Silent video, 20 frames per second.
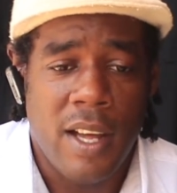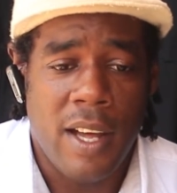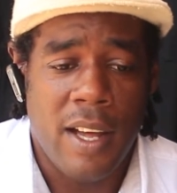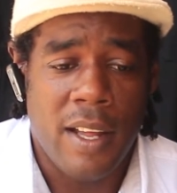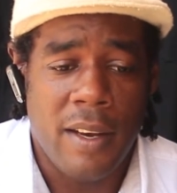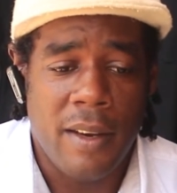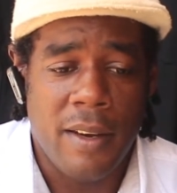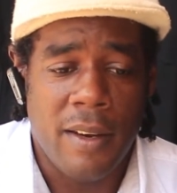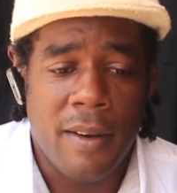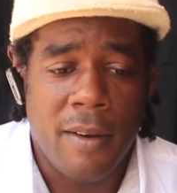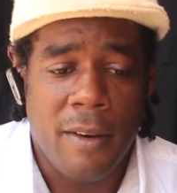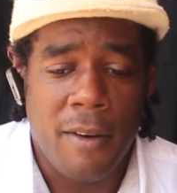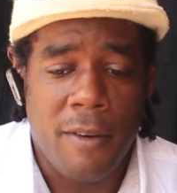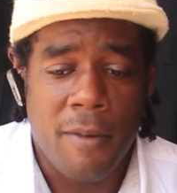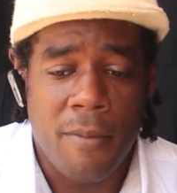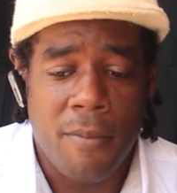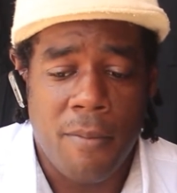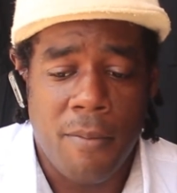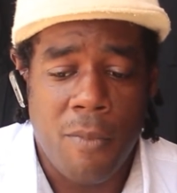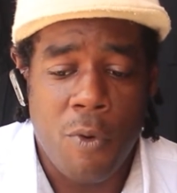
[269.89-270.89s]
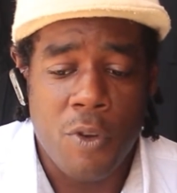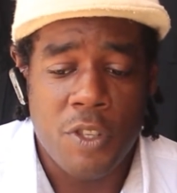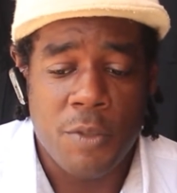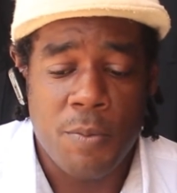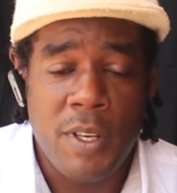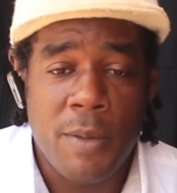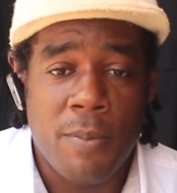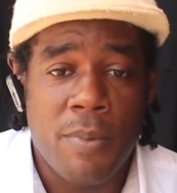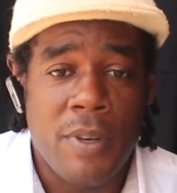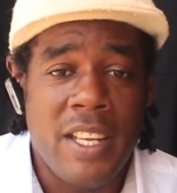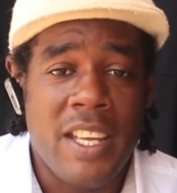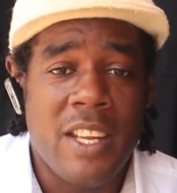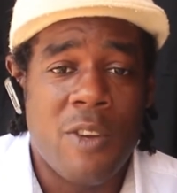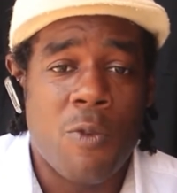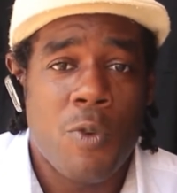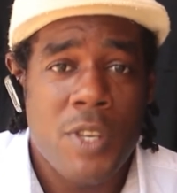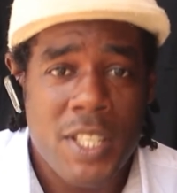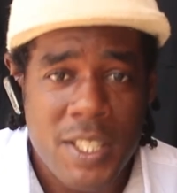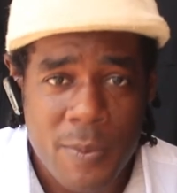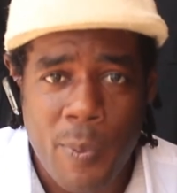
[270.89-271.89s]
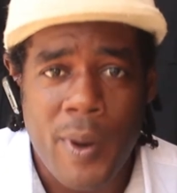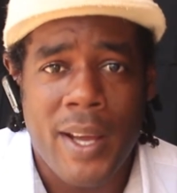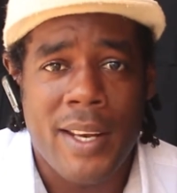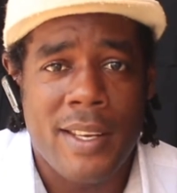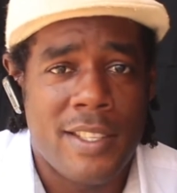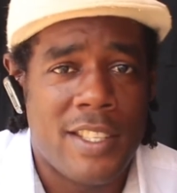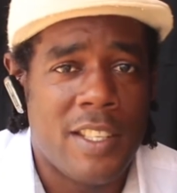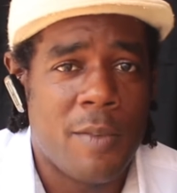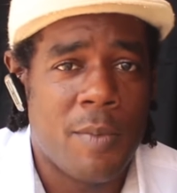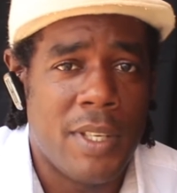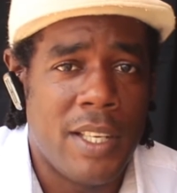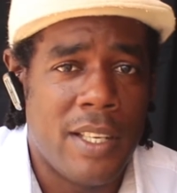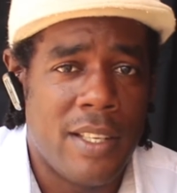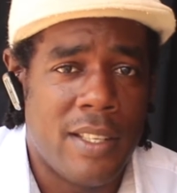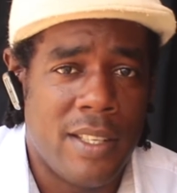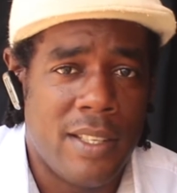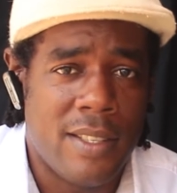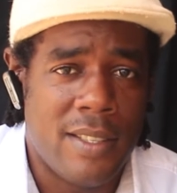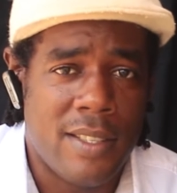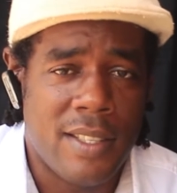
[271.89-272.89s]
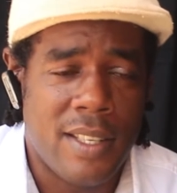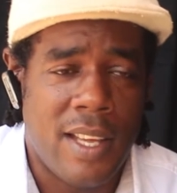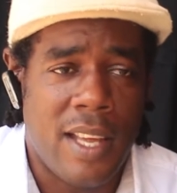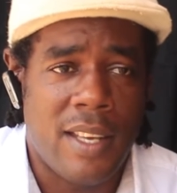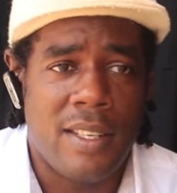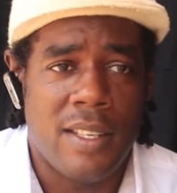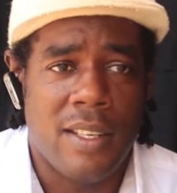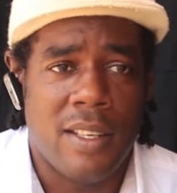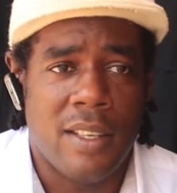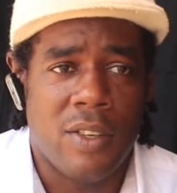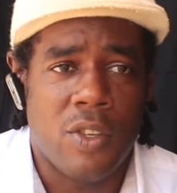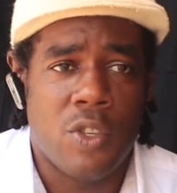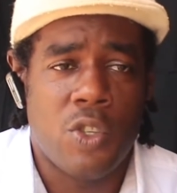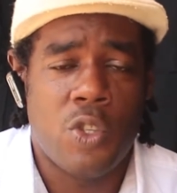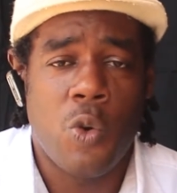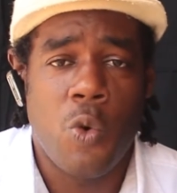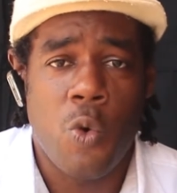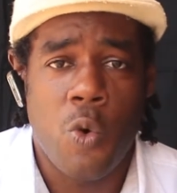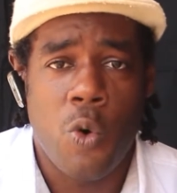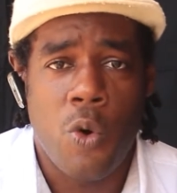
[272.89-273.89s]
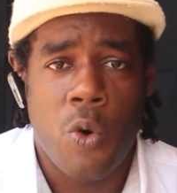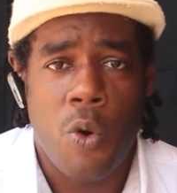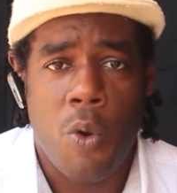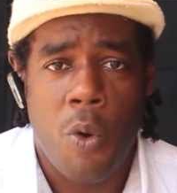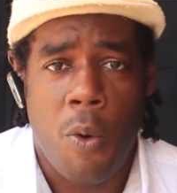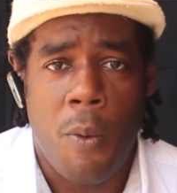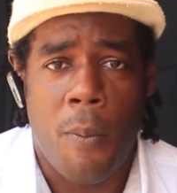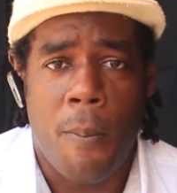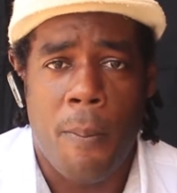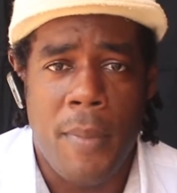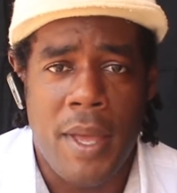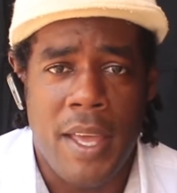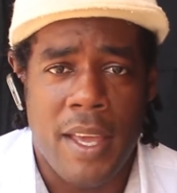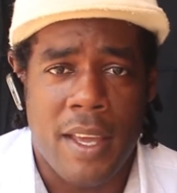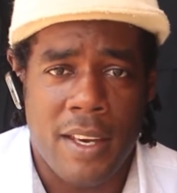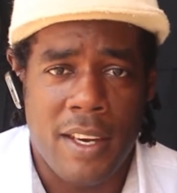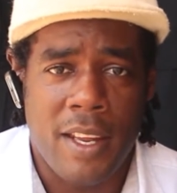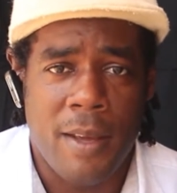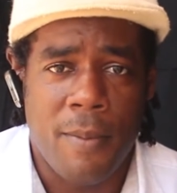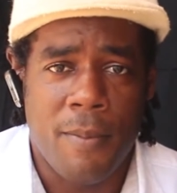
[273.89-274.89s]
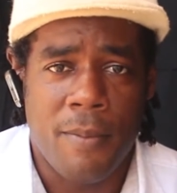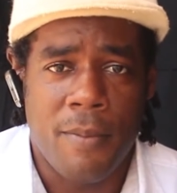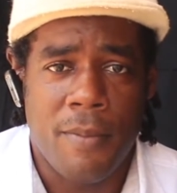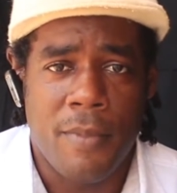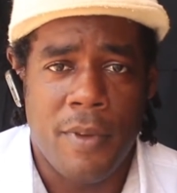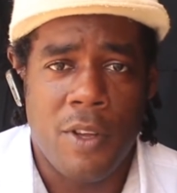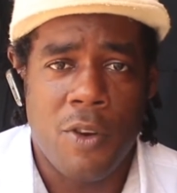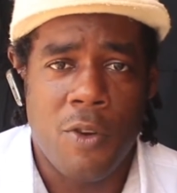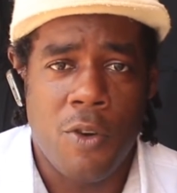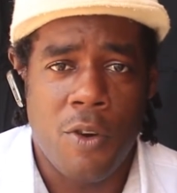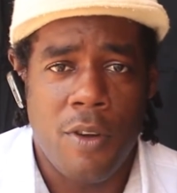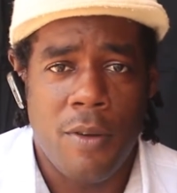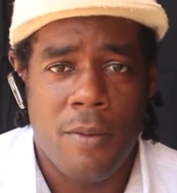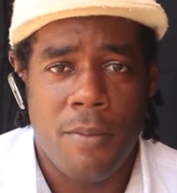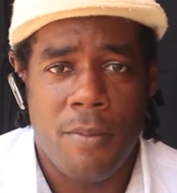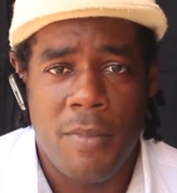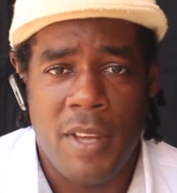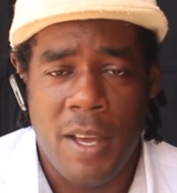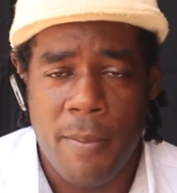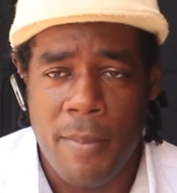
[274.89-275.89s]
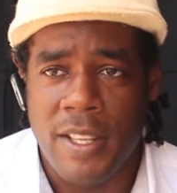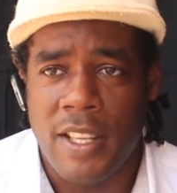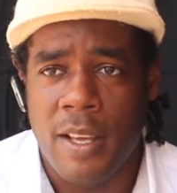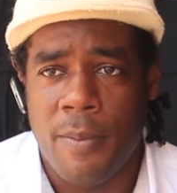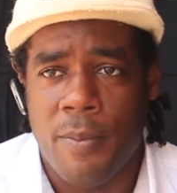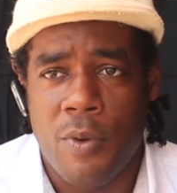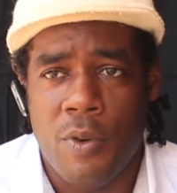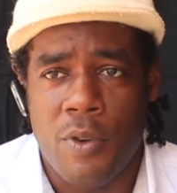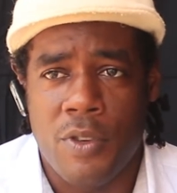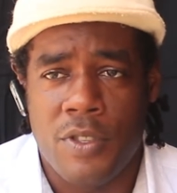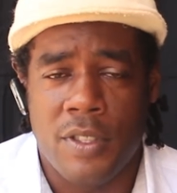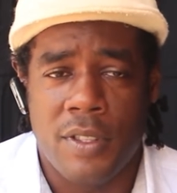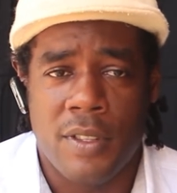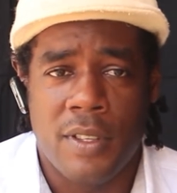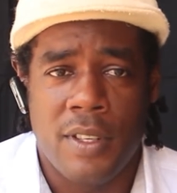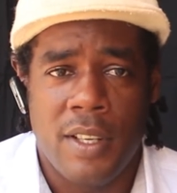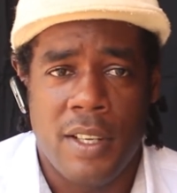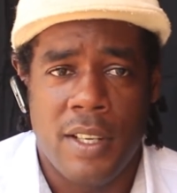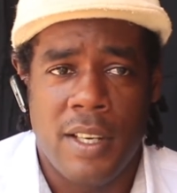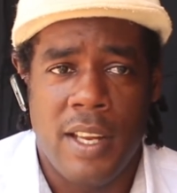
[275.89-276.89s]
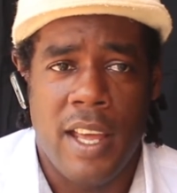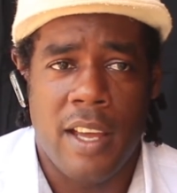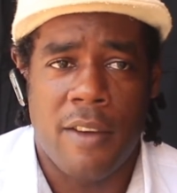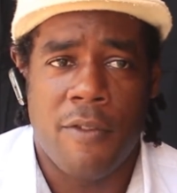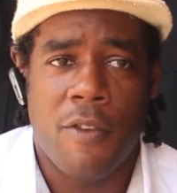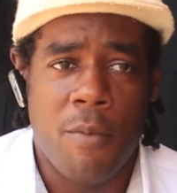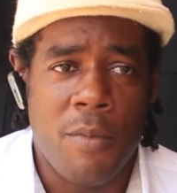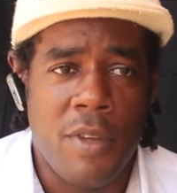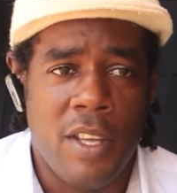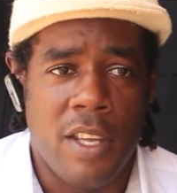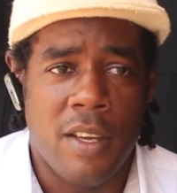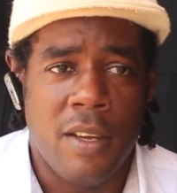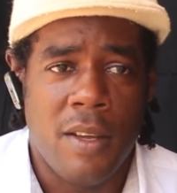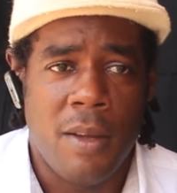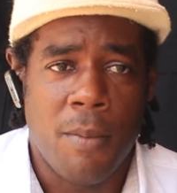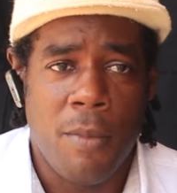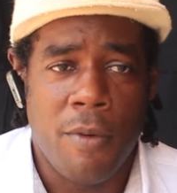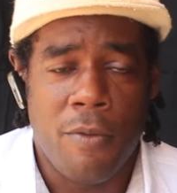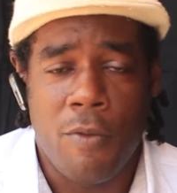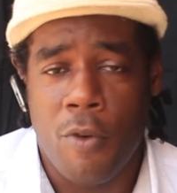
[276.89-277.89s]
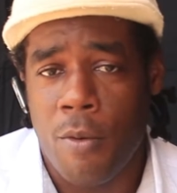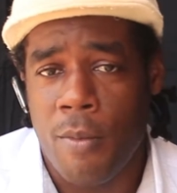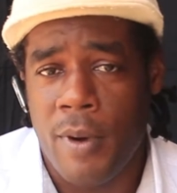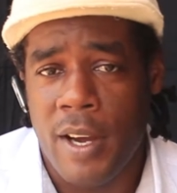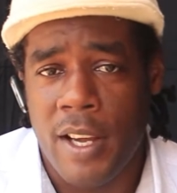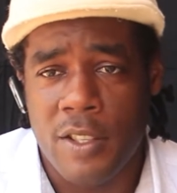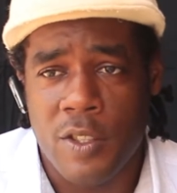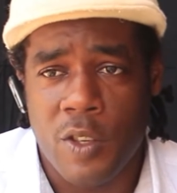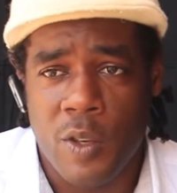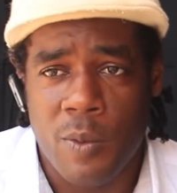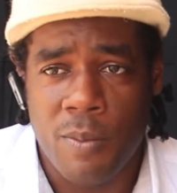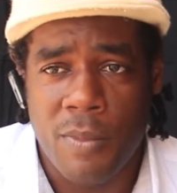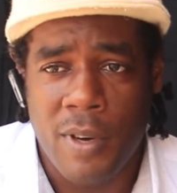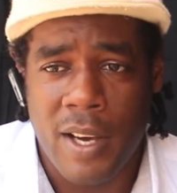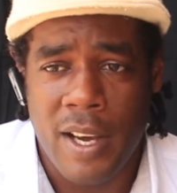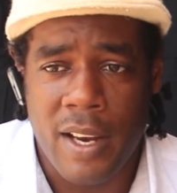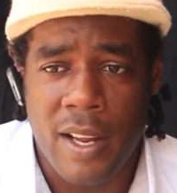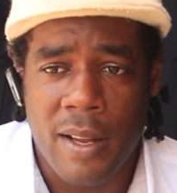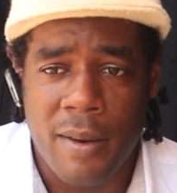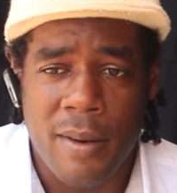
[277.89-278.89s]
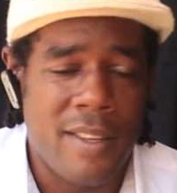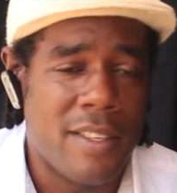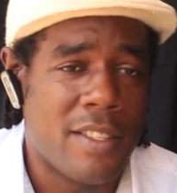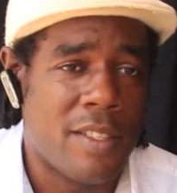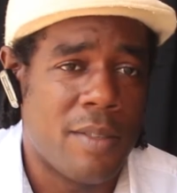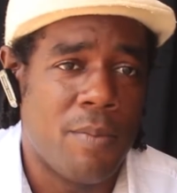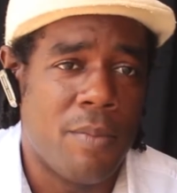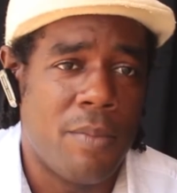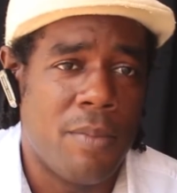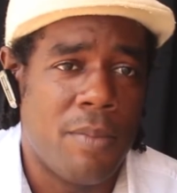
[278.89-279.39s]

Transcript: And most people need responsibilities, I think, to make them, you know, be a better person. Like for me, before my son born, I have this